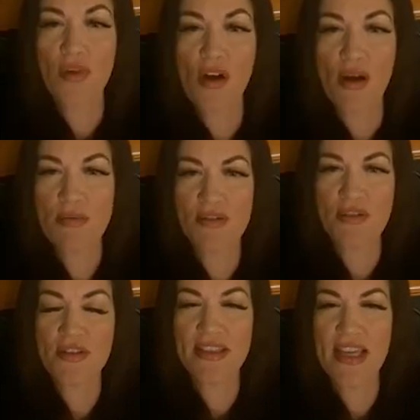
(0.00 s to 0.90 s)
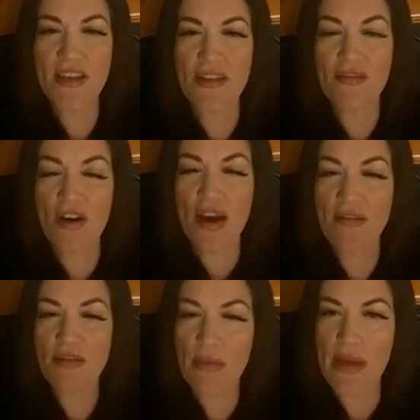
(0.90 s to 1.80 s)
No, absolutely. Thank you for
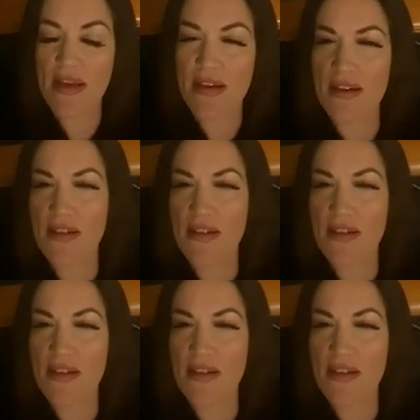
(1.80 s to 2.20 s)
having me.